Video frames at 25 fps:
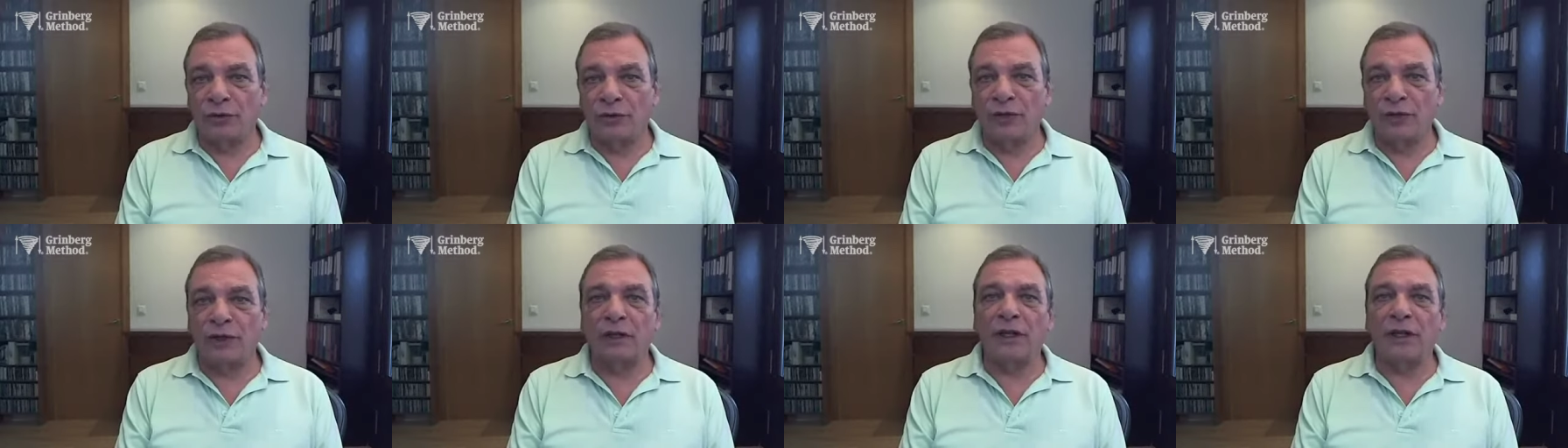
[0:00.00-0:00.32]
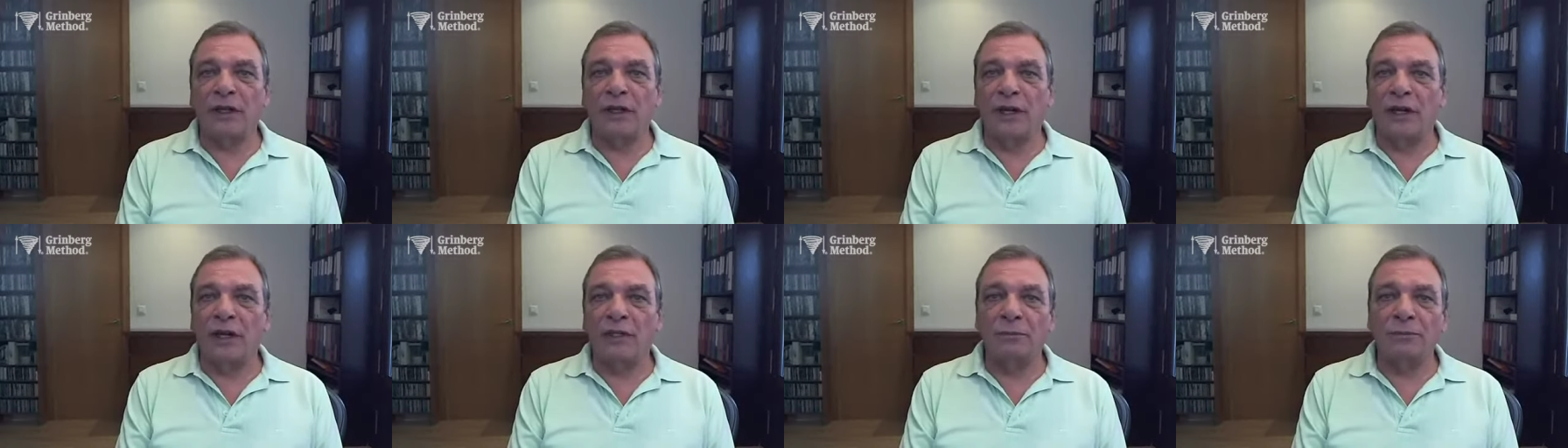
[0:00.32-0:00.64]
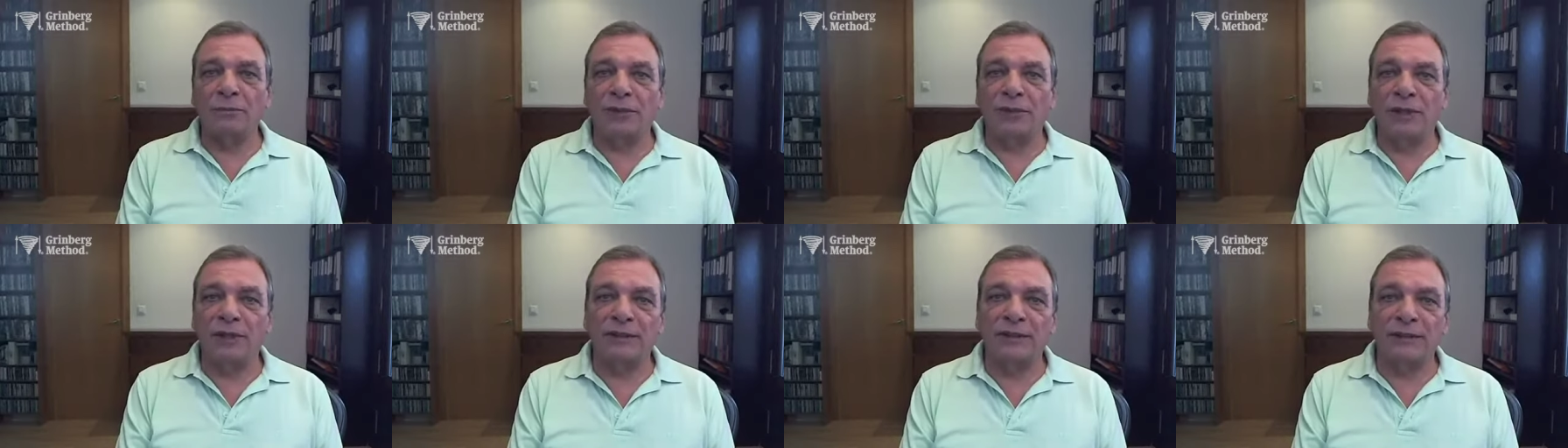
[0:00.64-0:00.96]
very
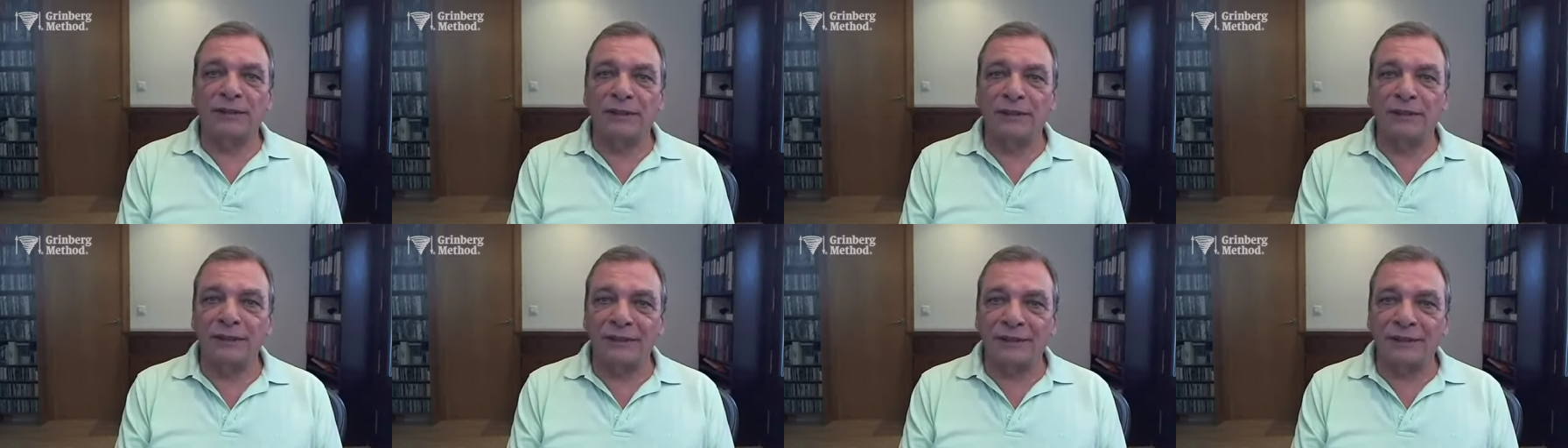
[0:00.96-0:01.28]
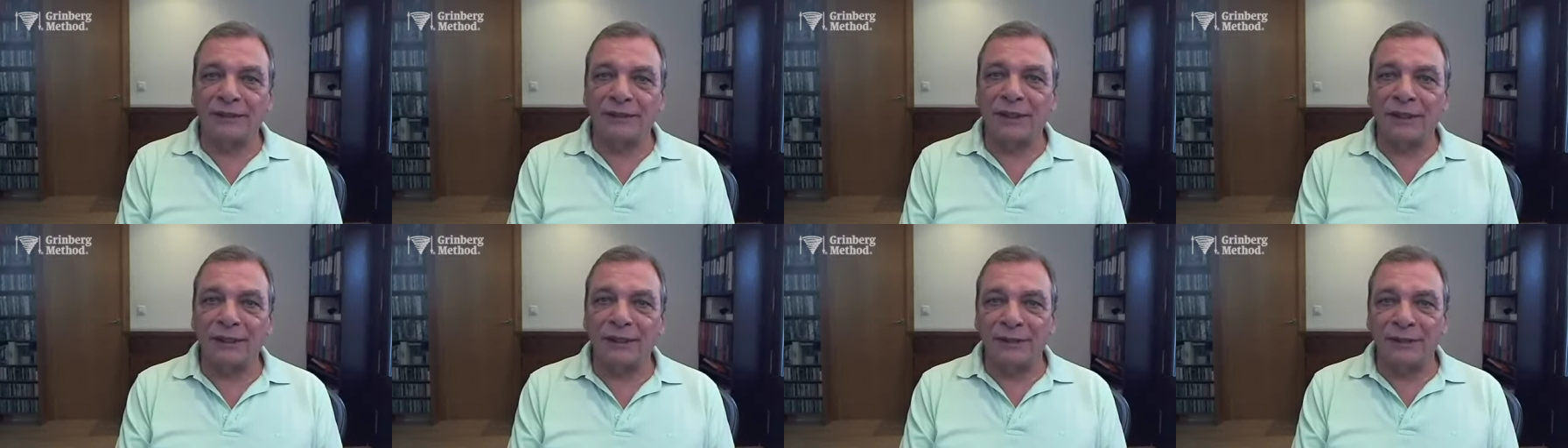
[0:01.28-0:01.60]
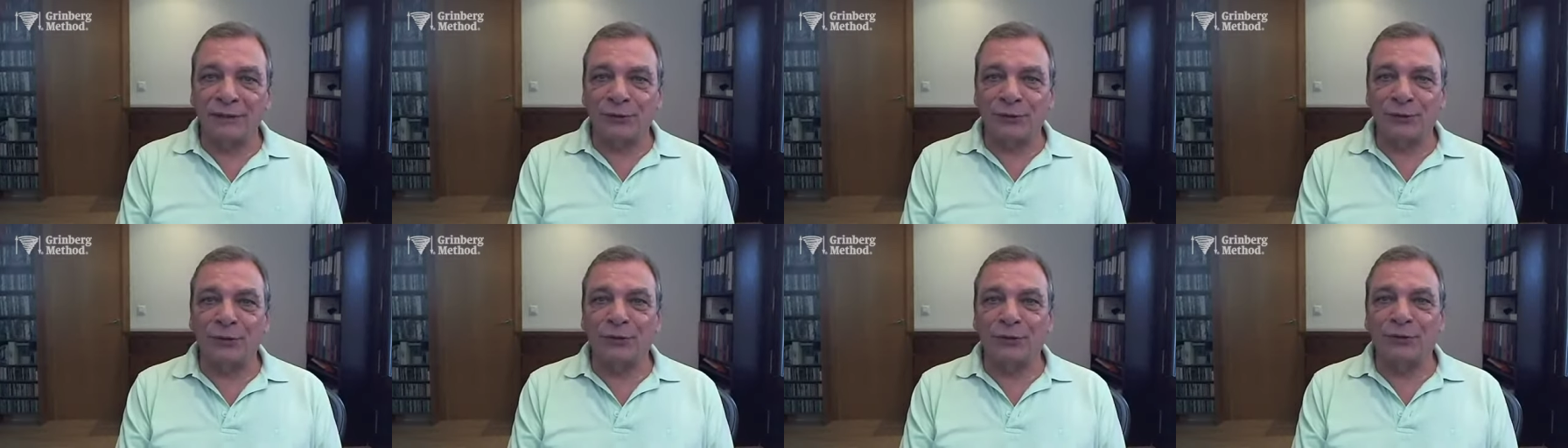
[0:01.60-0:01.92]
unpleasant
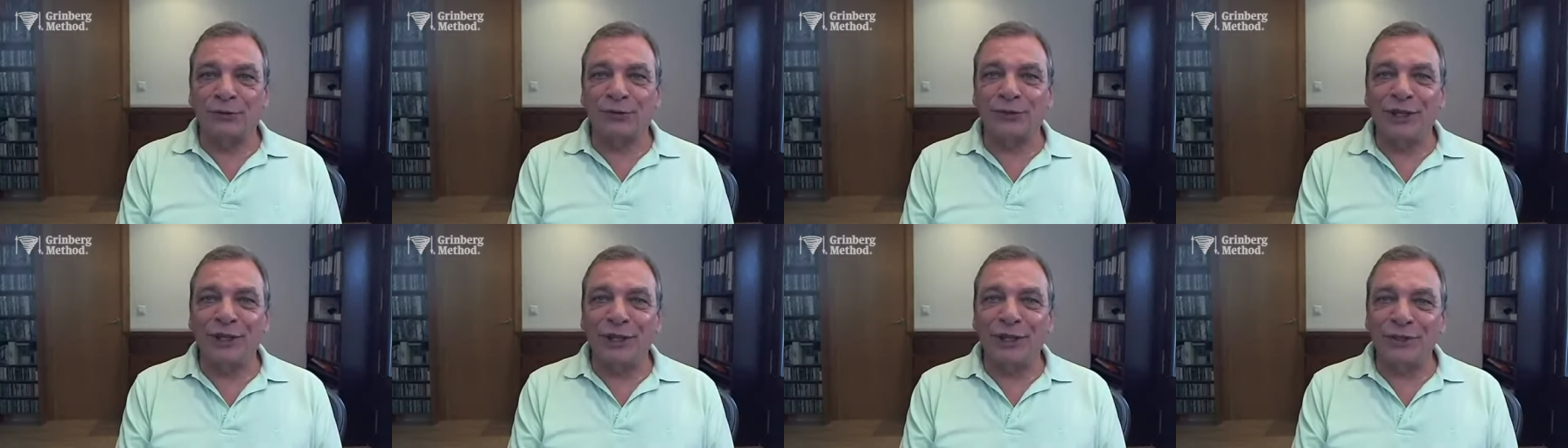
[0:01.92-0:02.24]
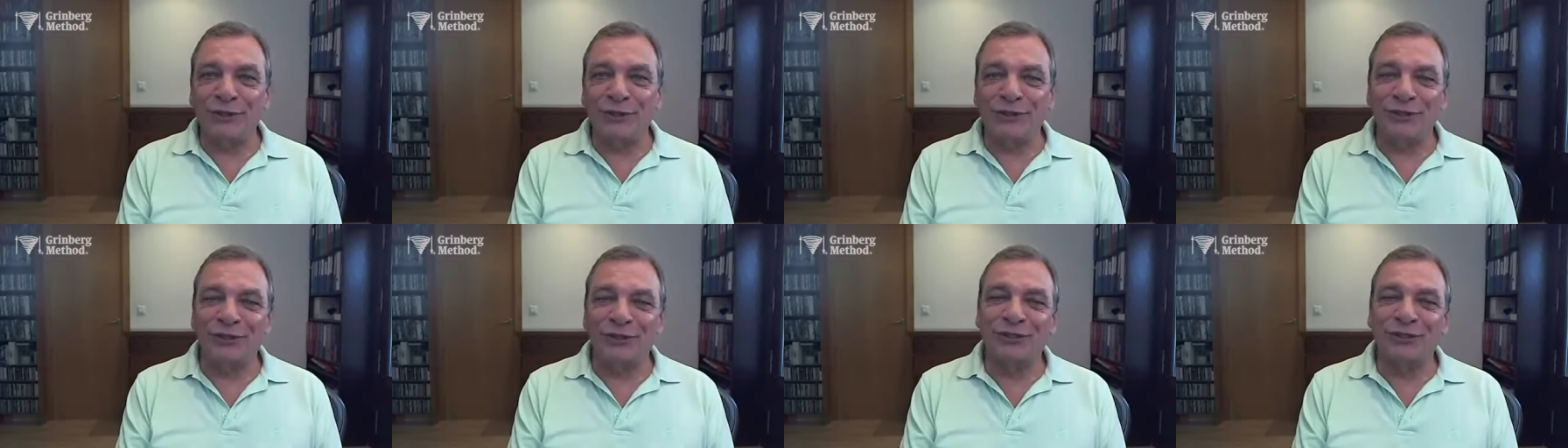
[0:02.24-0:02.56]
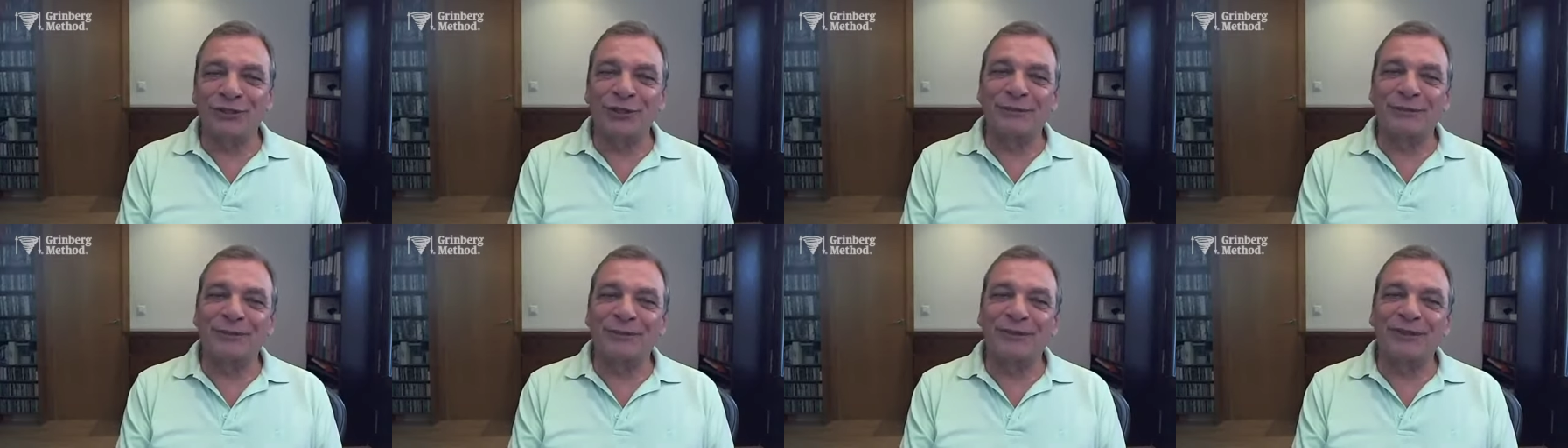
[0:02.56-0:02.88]
states of
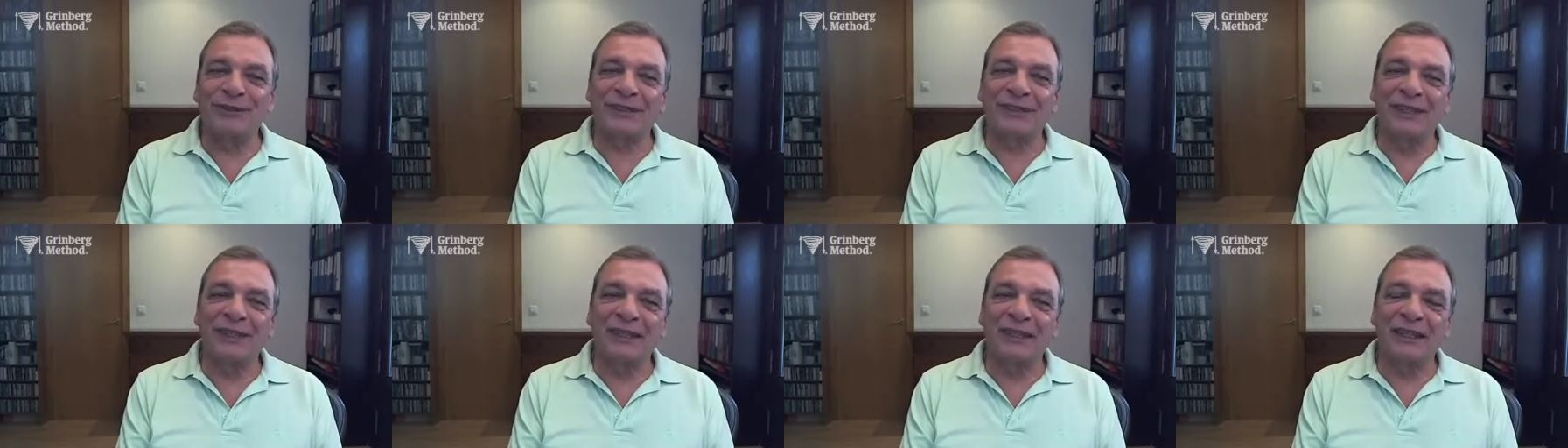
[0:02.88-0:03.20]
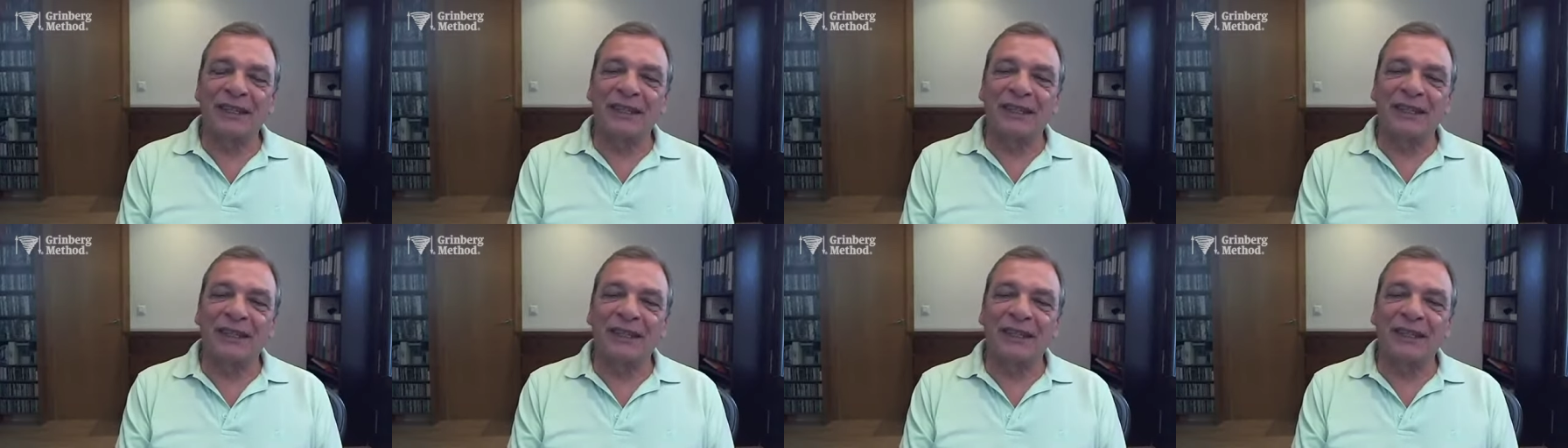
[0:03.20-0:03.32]
relationships.